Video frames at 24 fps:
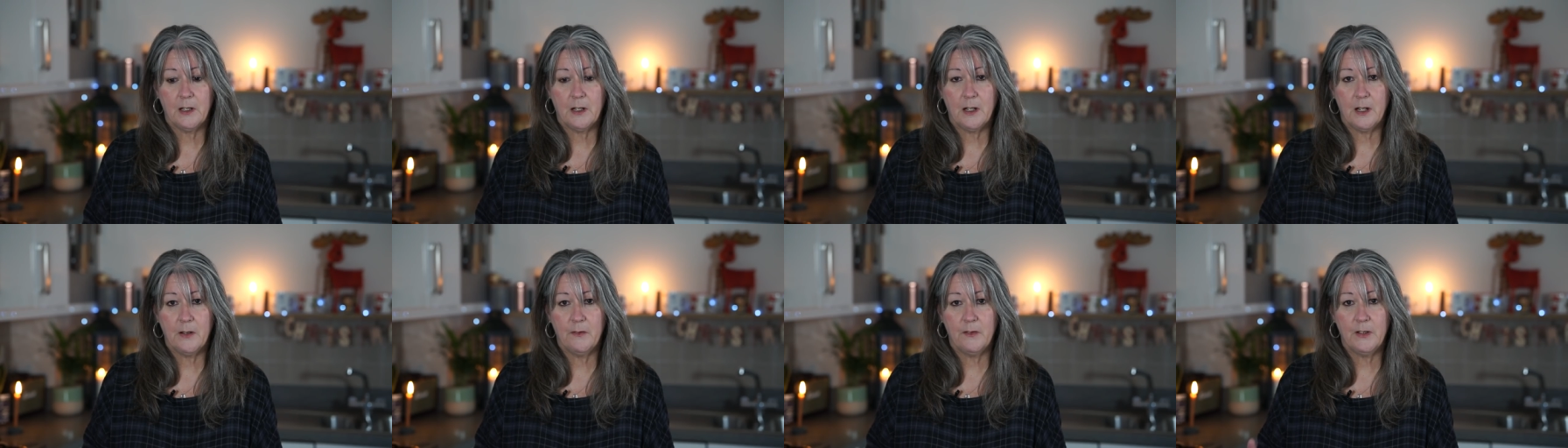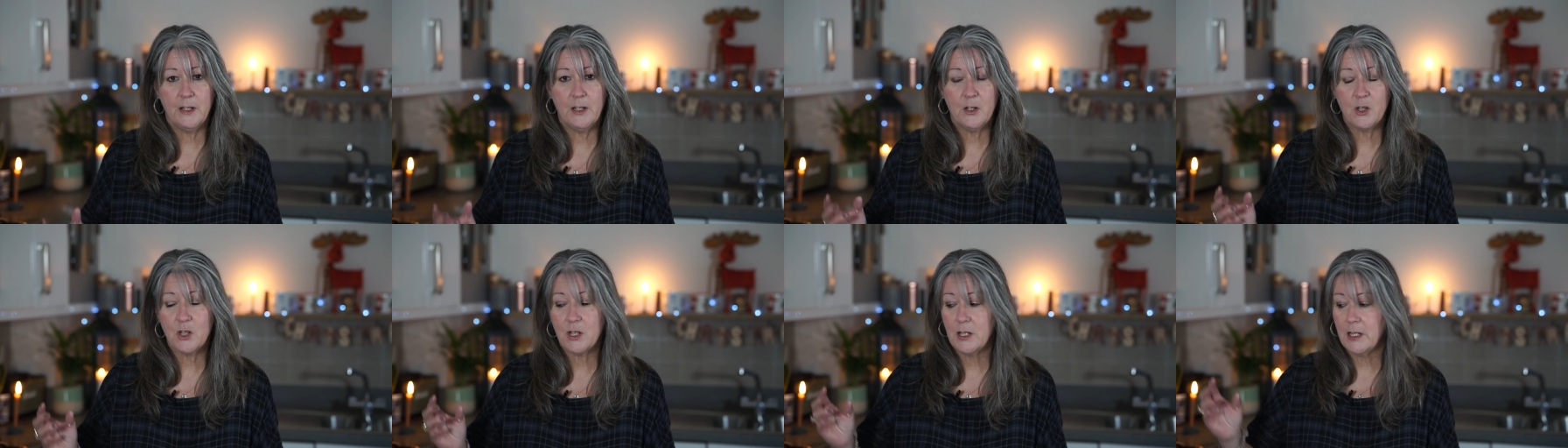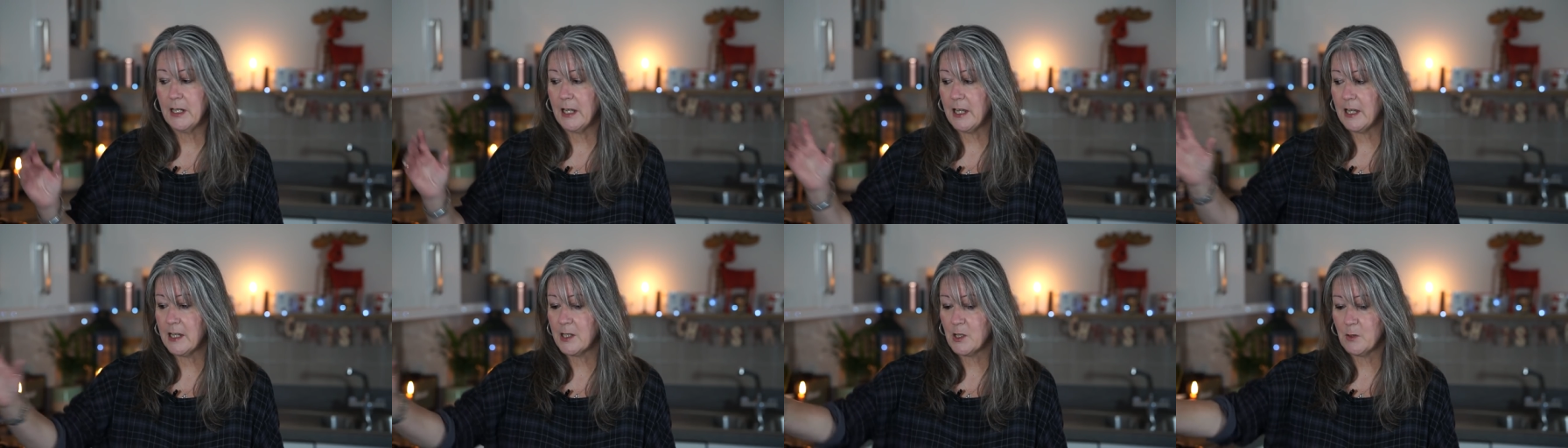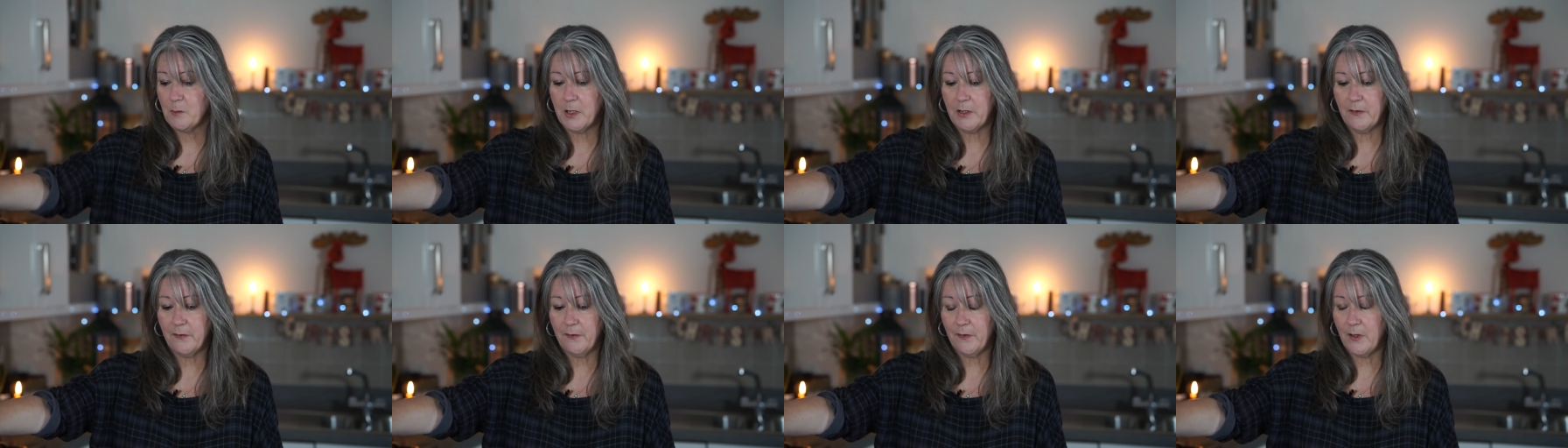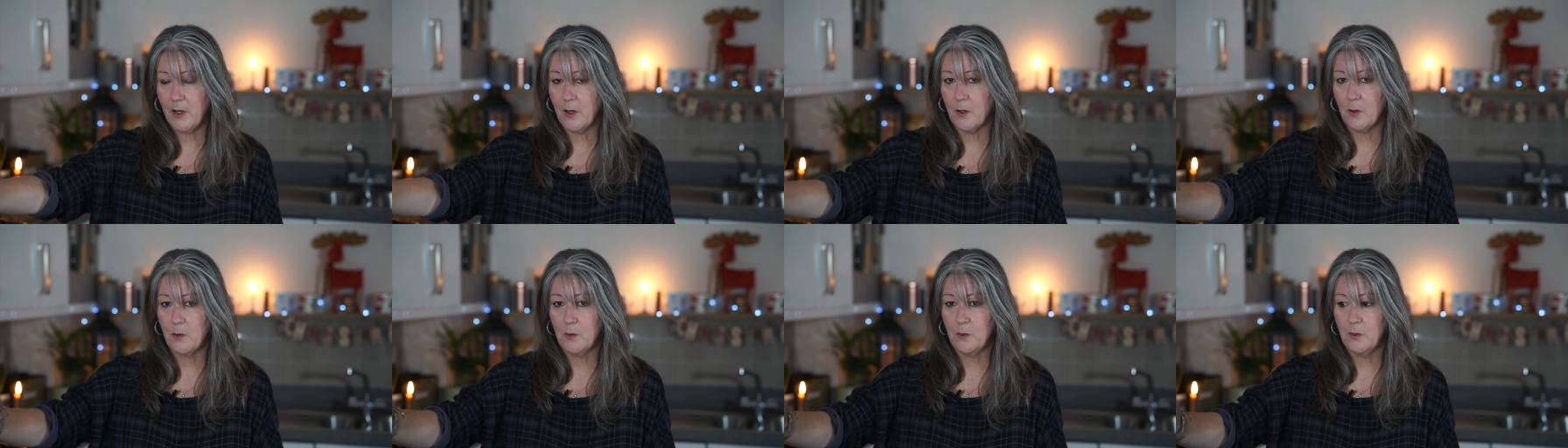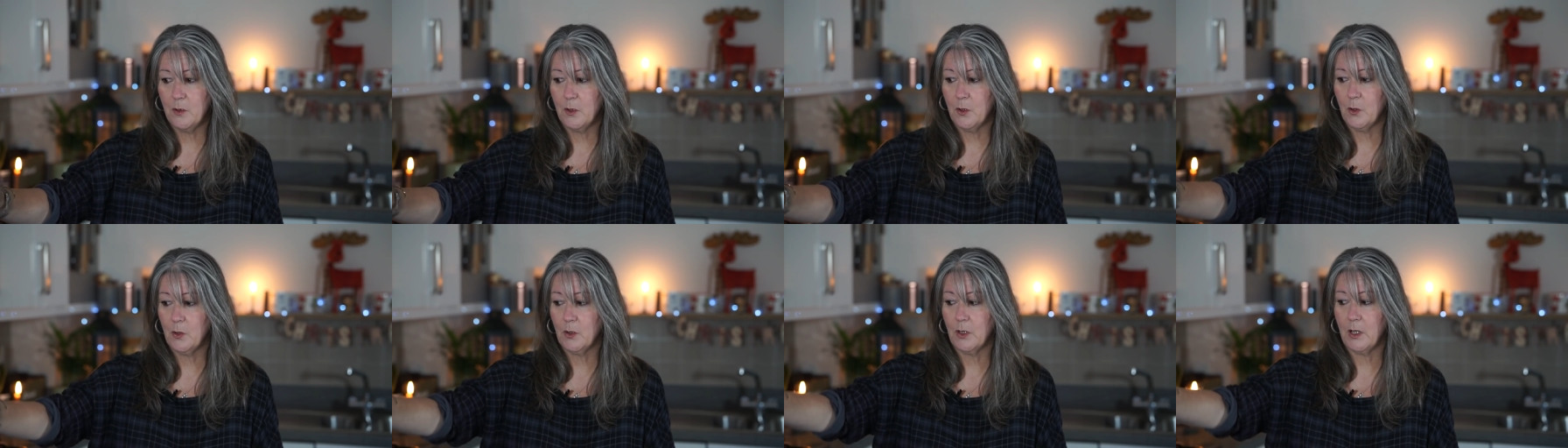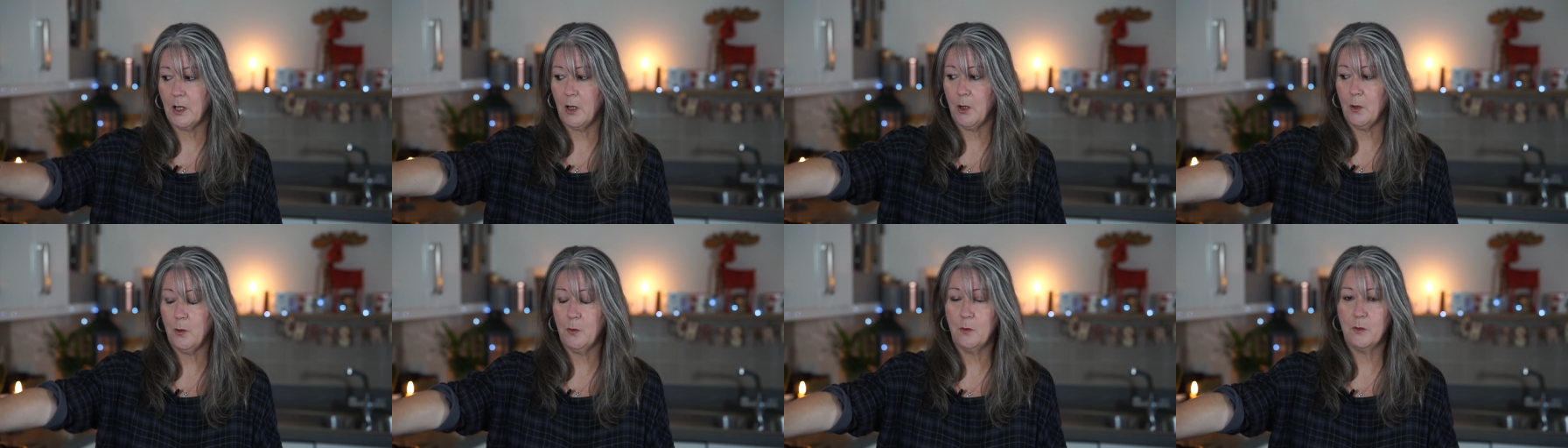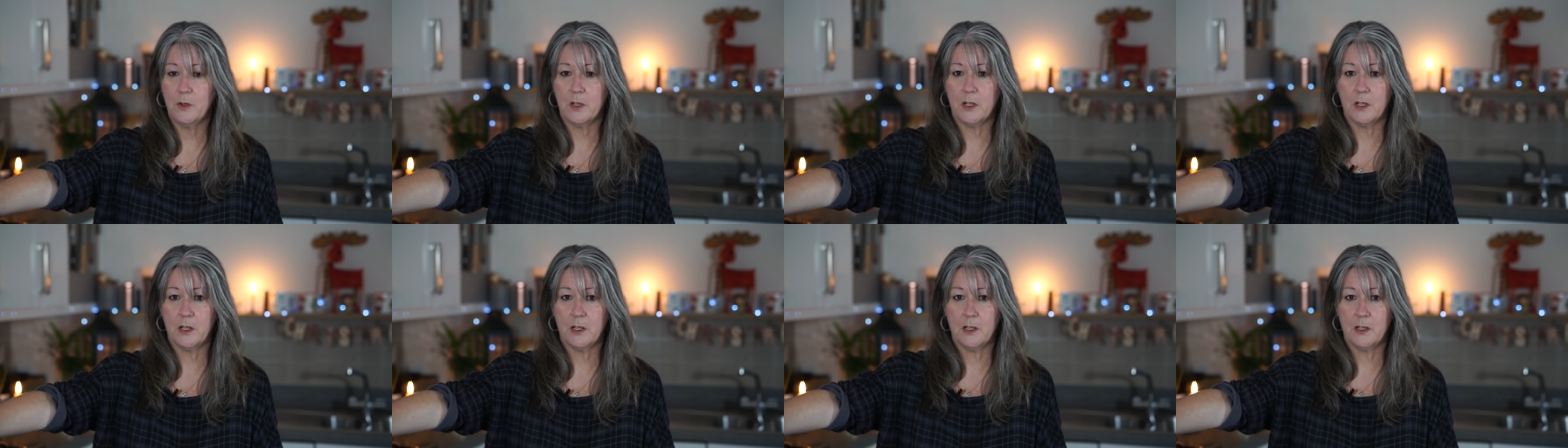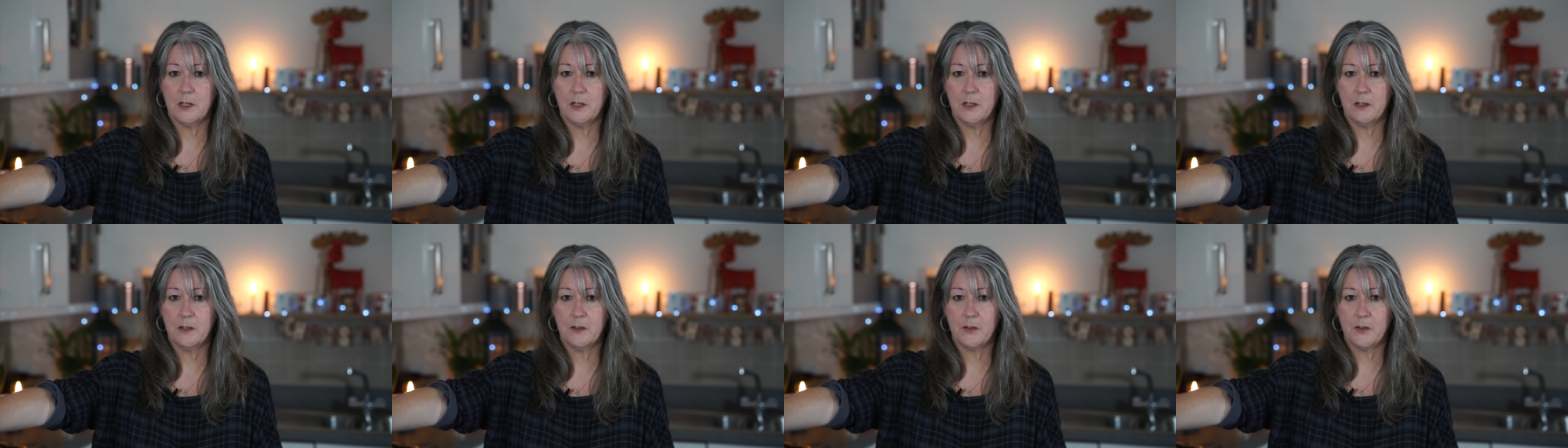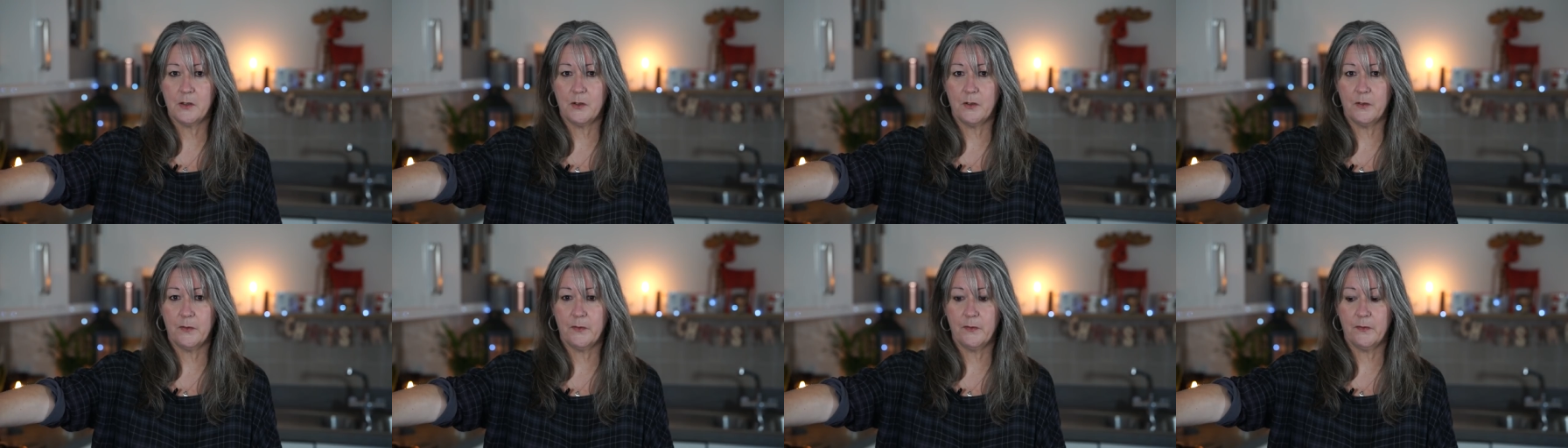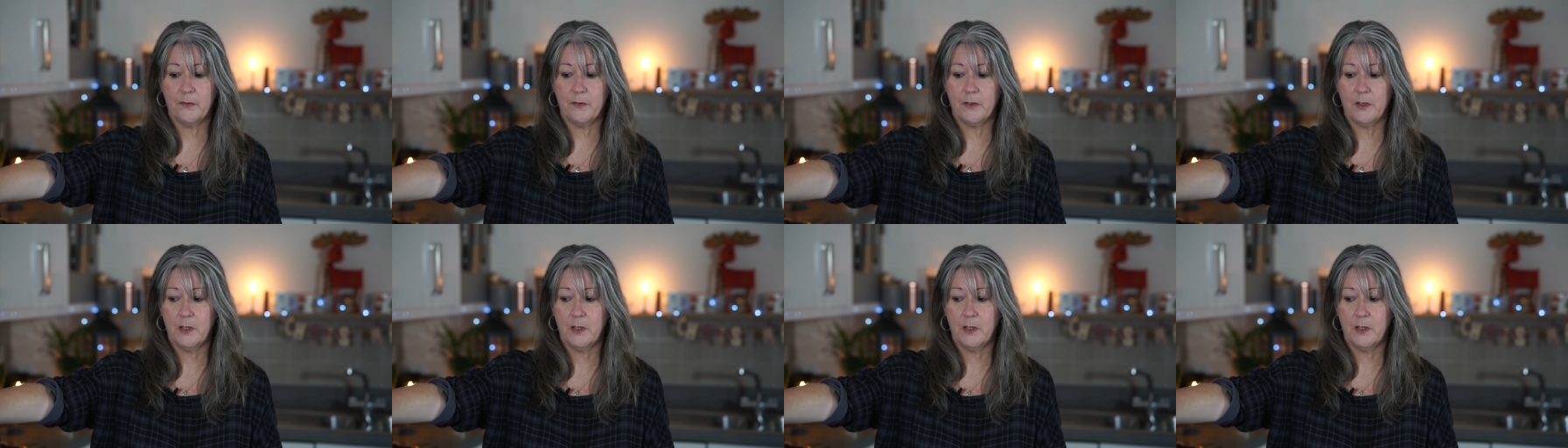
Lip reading: I've literally had my phone on a holder sort of